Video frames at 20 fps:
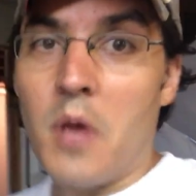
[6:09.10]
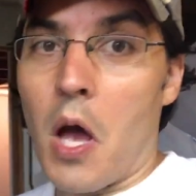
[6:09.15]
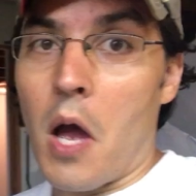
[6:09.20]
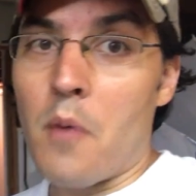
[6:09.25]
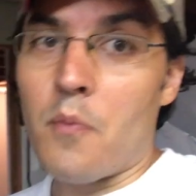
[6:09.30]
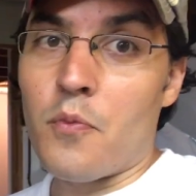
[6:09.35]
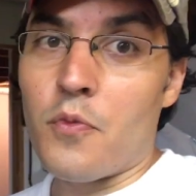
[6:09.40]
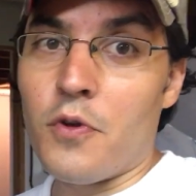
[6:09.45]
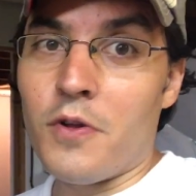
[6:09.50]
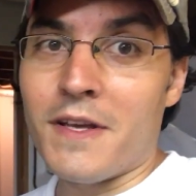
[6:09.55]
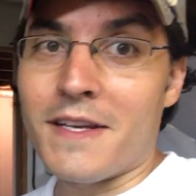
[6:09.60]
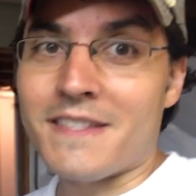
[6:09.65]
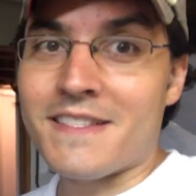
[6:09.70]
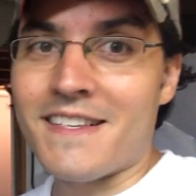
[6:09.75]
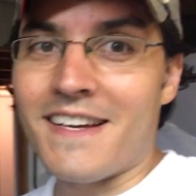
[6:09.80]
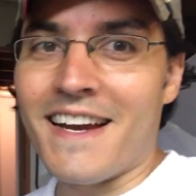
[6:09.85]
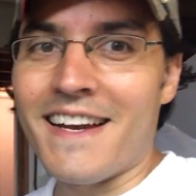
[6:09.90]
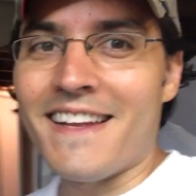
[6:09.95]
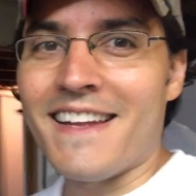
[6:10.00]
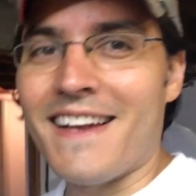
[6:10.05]
I'm really
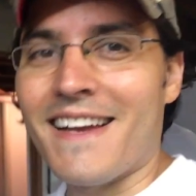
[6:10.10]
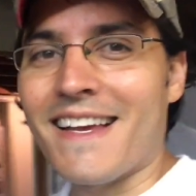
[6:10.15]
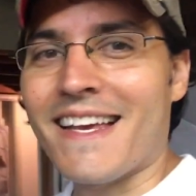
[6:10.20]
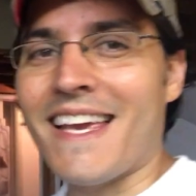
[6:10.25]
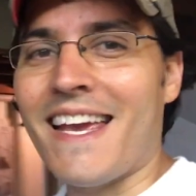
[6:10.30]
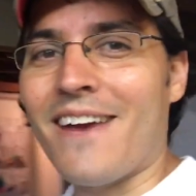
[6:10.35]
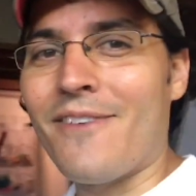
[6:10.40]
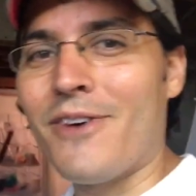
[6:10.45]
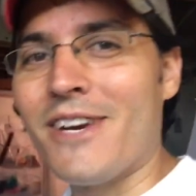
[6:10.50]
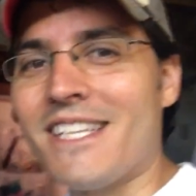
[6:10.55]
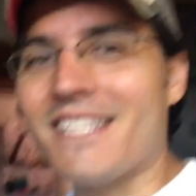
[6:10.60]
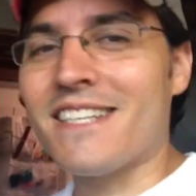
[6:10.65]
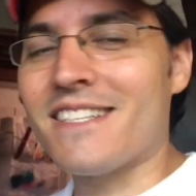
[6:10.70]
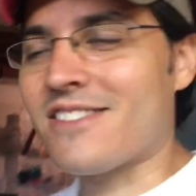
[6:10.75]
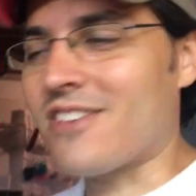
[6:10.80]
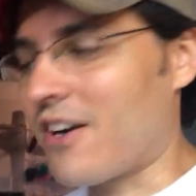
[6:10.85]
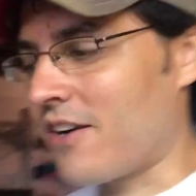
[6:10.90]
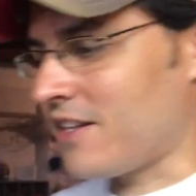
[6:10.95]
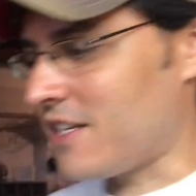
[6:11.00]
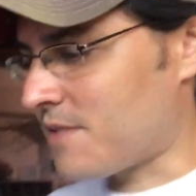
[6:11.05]
excited. I can't wait to get
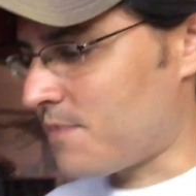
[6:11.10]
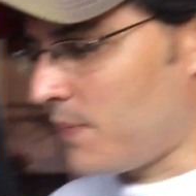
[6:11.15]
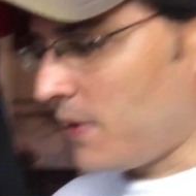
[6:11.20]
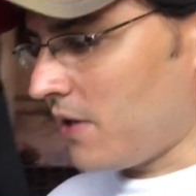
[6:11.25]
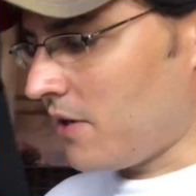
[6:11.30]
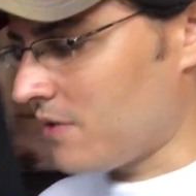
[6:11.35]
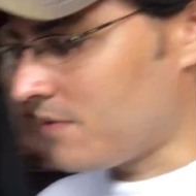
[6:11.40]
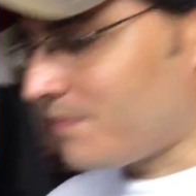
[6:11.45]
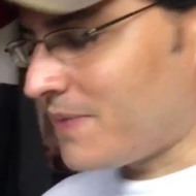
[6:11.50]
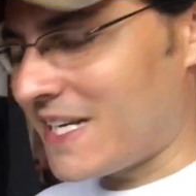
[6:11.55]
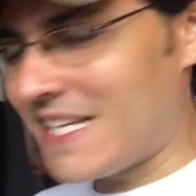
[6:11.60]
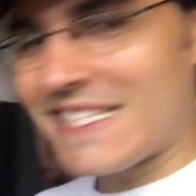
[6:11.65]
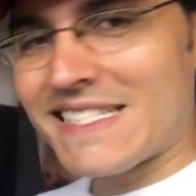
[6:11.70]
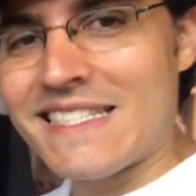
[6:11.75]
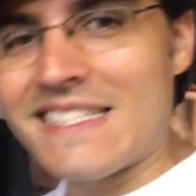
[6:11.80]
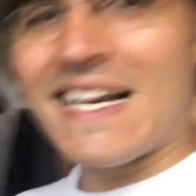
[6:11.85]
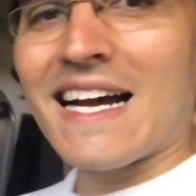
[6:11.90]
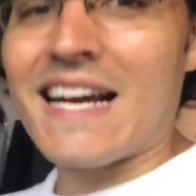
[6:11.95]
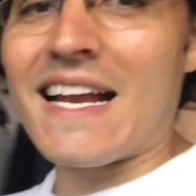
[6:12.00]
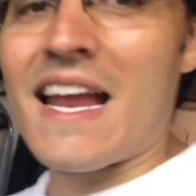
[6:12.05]
started on this build, but it's
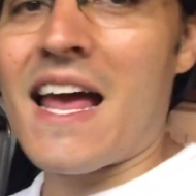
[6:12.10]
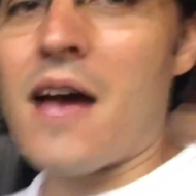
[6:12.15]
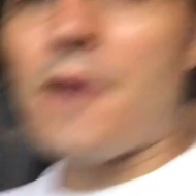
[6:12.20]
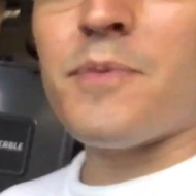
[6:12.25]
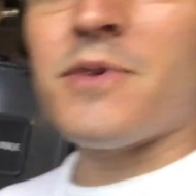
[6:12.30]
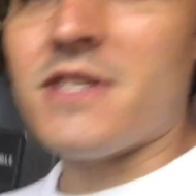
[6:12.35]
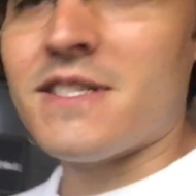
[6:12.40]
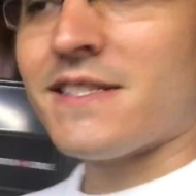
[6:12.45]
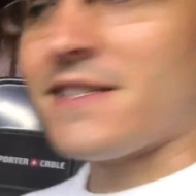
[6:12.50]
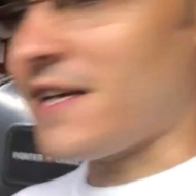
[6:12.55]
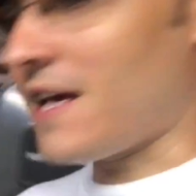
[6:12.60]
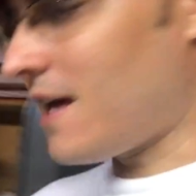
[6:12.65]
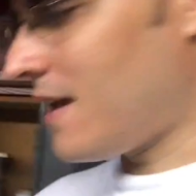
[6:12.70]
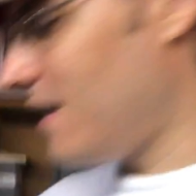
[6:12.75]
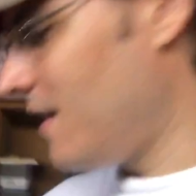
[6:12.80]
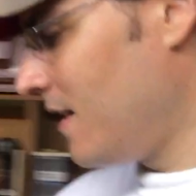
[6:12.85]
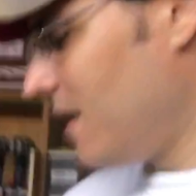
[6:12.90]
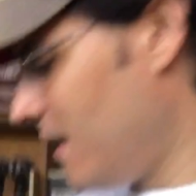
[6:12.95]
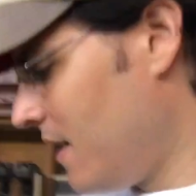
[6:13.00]
not going to happen just yet.